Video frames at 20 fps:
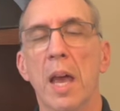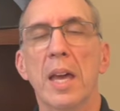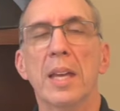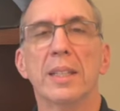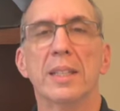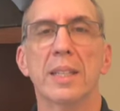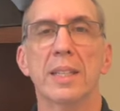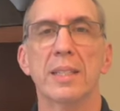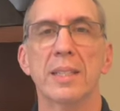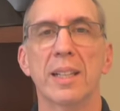
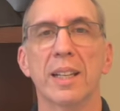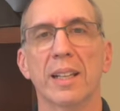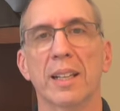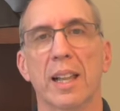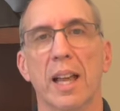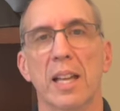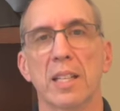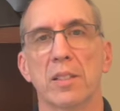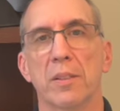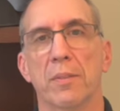Disney
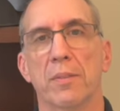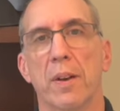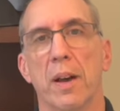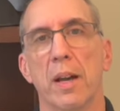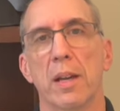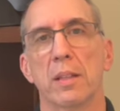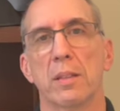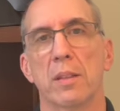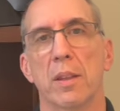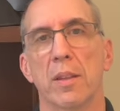
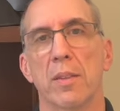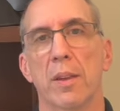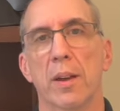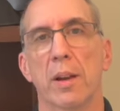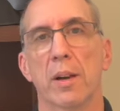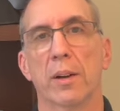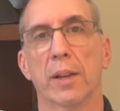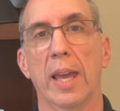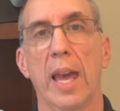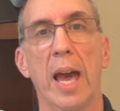classifies
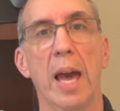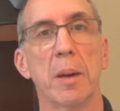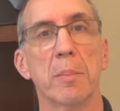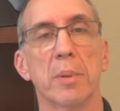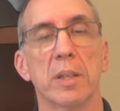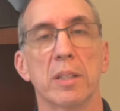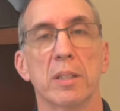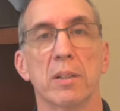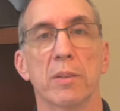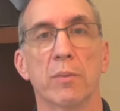their
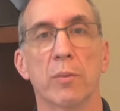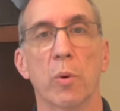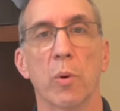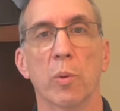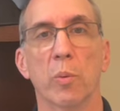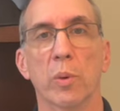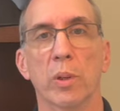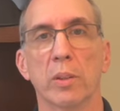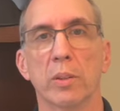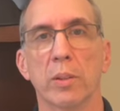cabins at
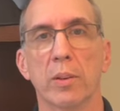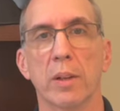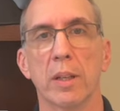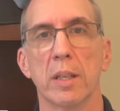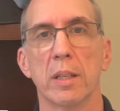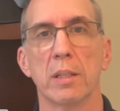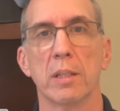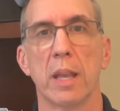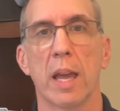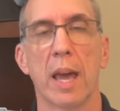Fort
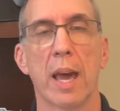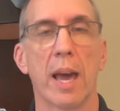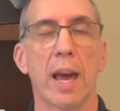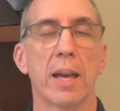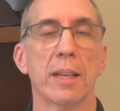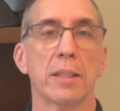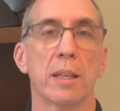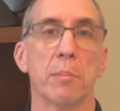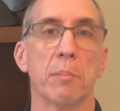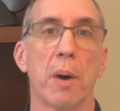Wilderness
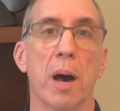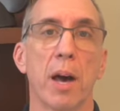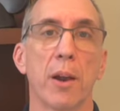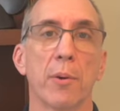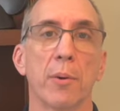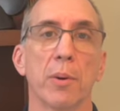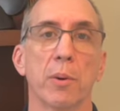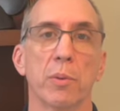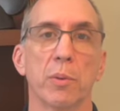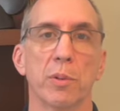as a
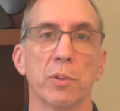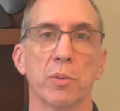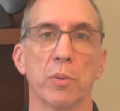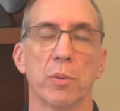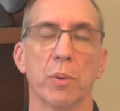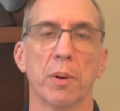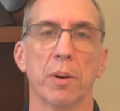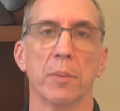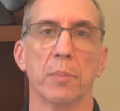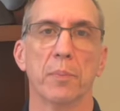moderate
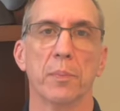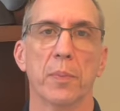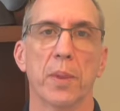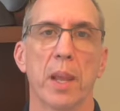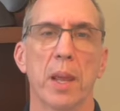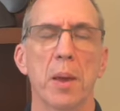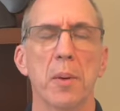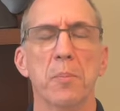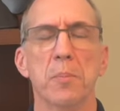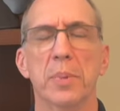resort.
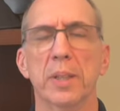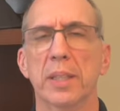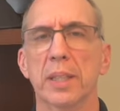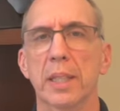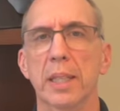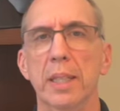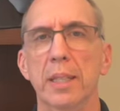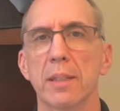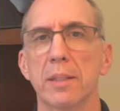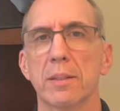But
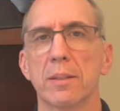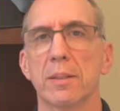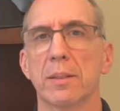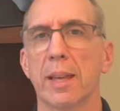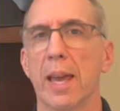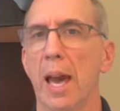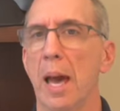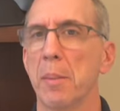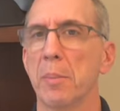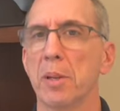these
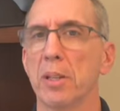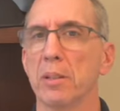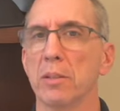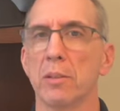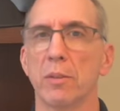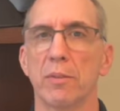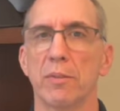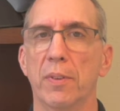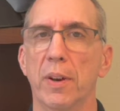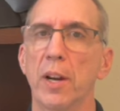cabins
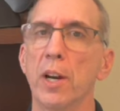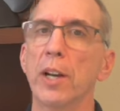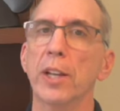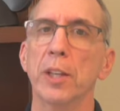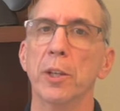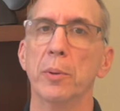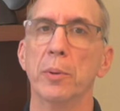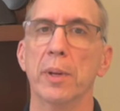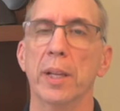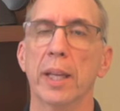are very
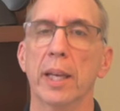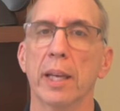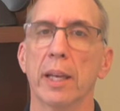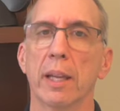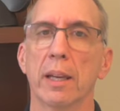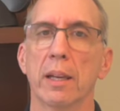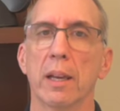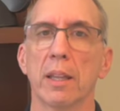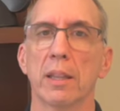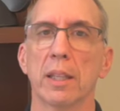unique
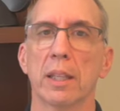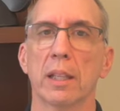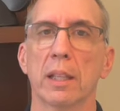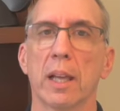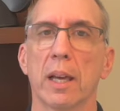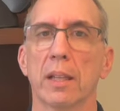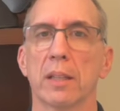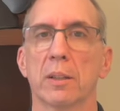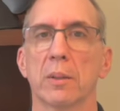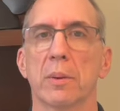and nothing
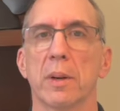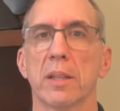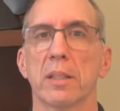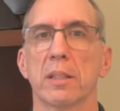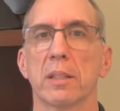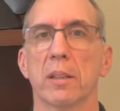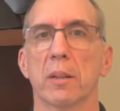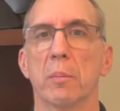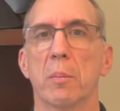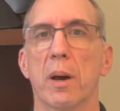like the
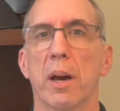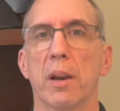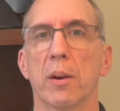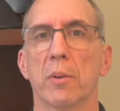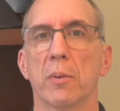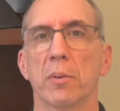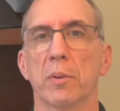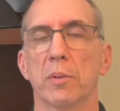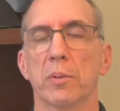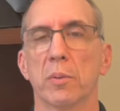rest of the
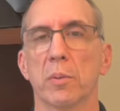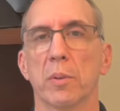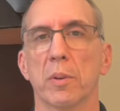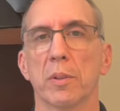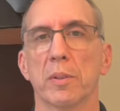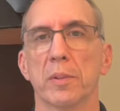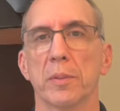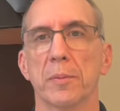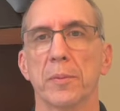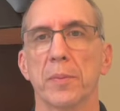modern resorts.